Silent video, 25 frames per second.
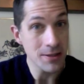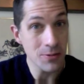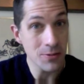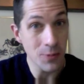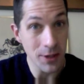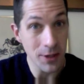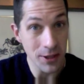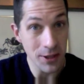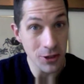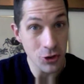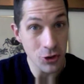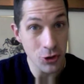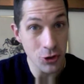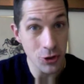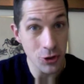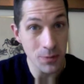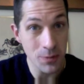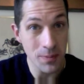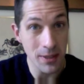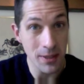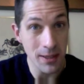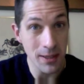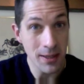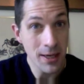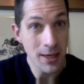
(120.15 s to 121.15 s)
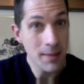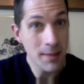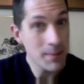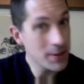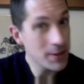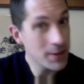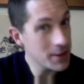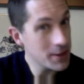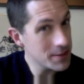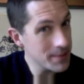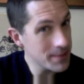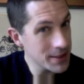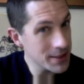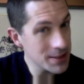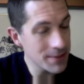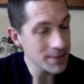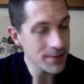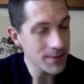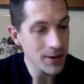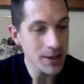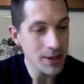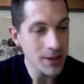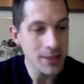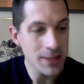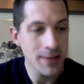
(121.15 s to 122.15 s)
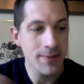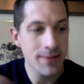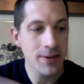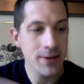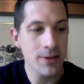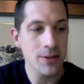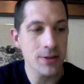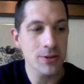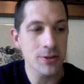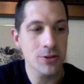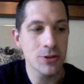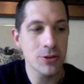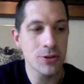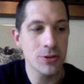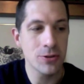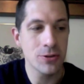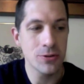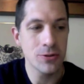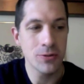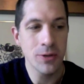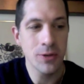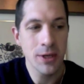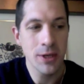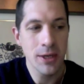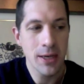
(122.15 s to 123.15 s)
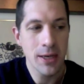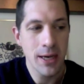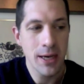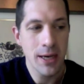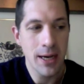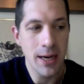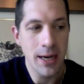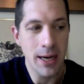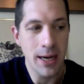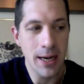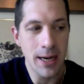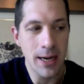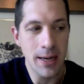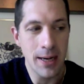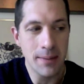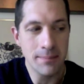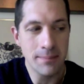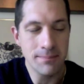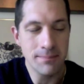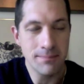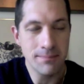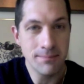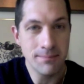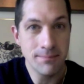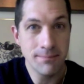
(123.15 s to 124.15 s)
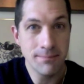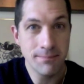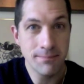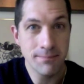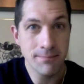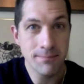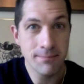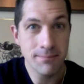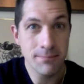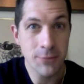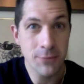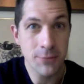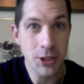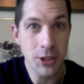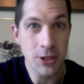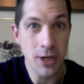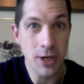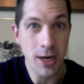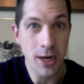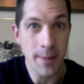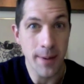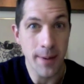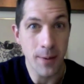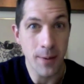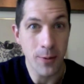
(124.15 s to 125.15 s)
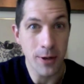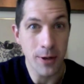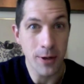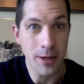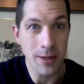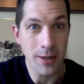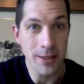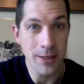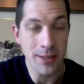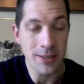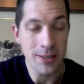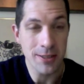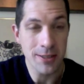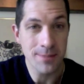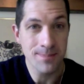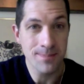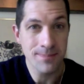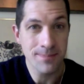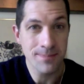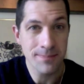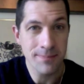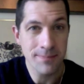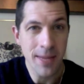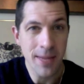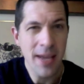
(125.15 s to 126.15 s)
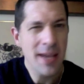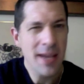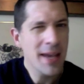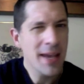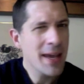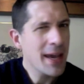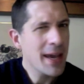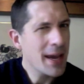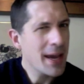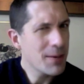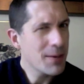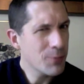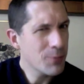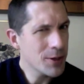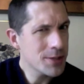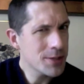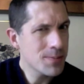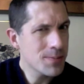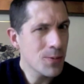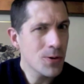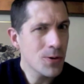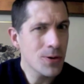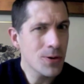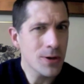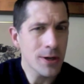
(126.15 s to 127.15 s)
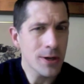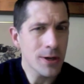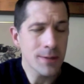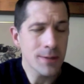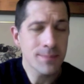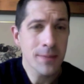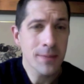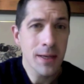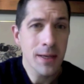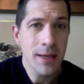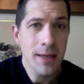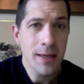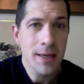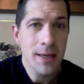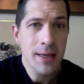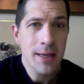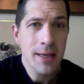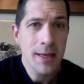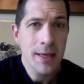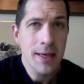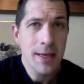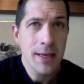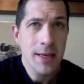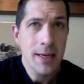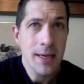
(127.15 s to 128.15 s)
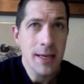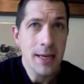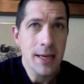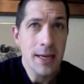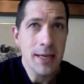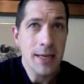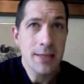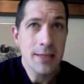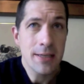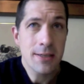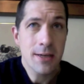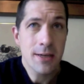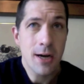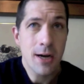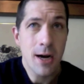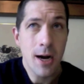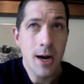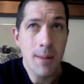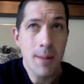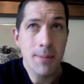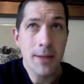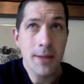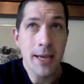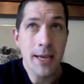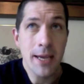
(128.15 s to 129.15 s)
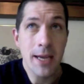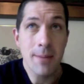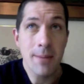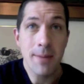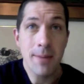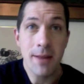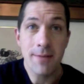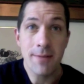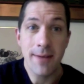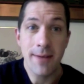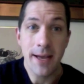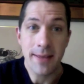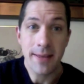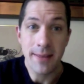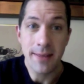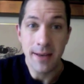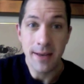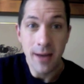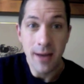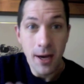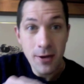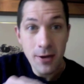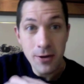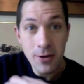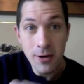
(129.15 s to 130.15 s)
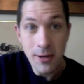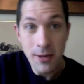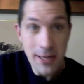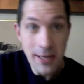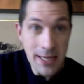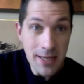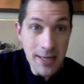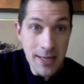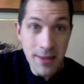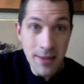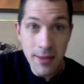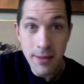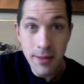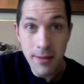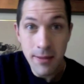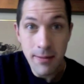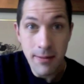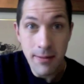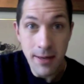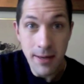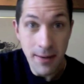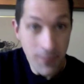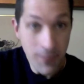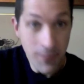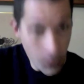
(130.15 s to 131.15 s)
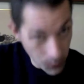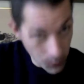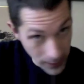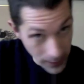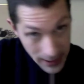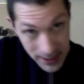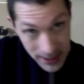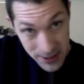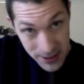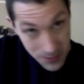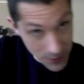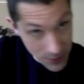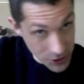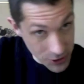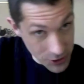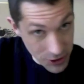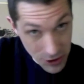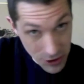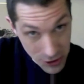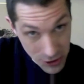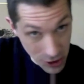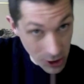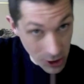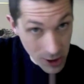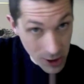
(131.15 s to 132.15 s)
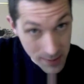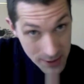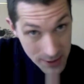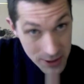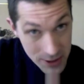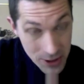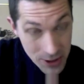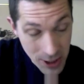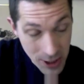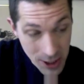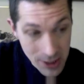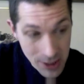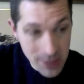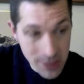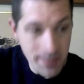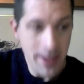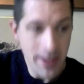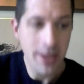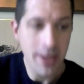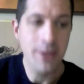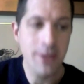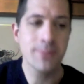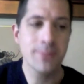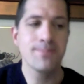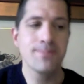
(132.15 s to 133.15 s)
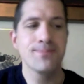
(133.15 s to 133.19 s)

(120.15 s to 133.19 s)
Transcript: well it should be. But this makes it very difficult to talk about what it is. And what's more, it's complicated by the fact that underneath the different ways in which the term is talked about,